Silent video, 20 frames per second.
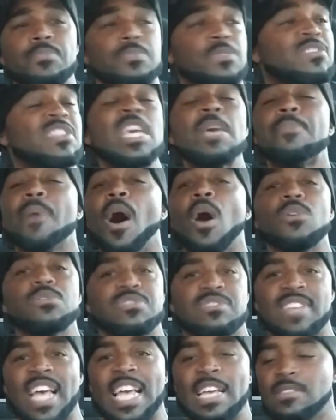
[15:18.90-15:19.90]
T-bone
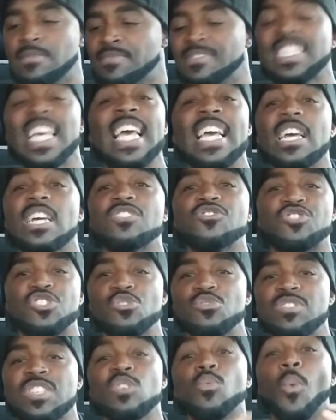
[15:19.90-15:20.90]
steak. Thick,
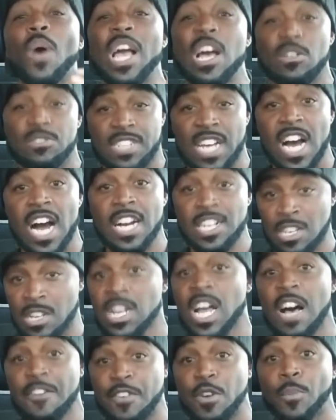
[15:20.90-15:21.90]
juicy, well done. You
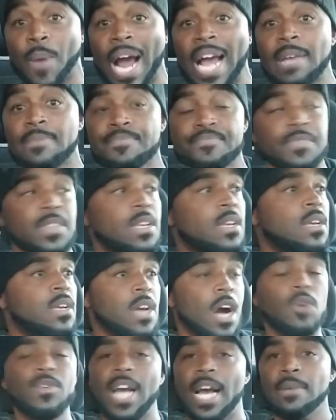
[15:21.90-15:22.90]
love it, right?
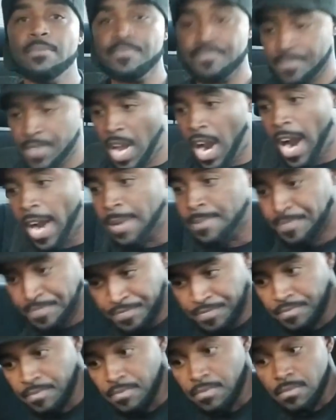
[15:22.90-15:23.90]
Okay. All right.
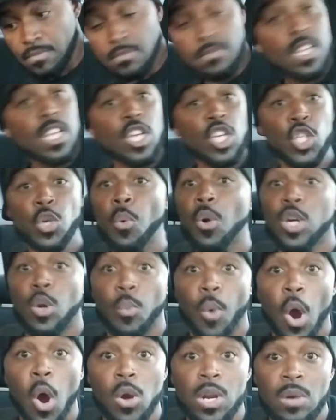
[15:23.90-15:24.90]
You want
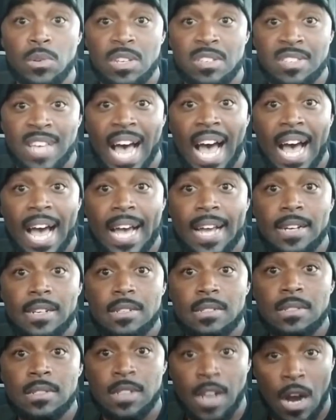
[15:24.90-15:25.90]
to roll on the side?
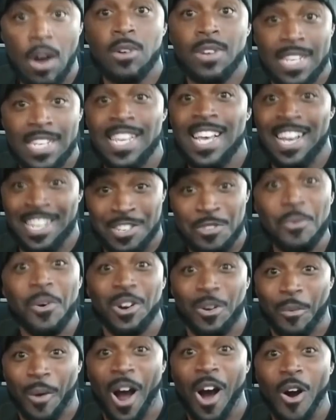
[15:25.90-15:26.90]
Okay. Yeah, you
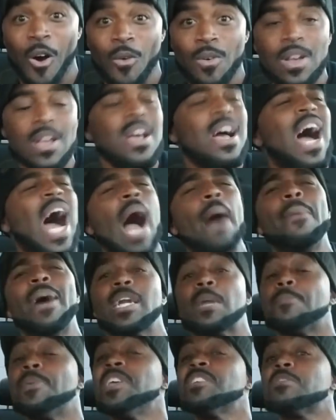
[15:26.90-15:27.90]
want to roll? How
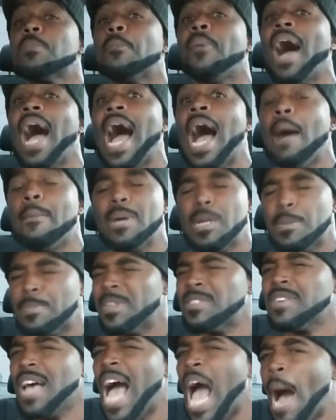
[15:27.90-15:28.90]
about a piece of pie? How about a
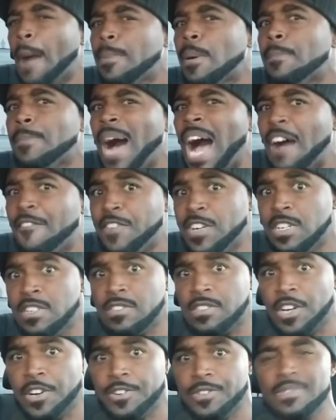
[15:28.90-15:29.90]
piece of apple pie for
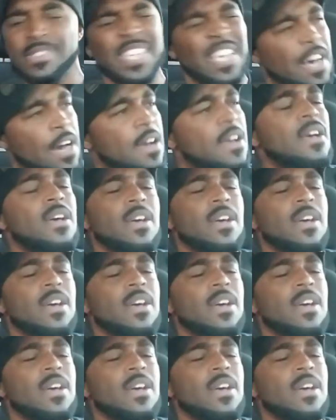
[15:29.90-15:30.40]
dessert? Yeah.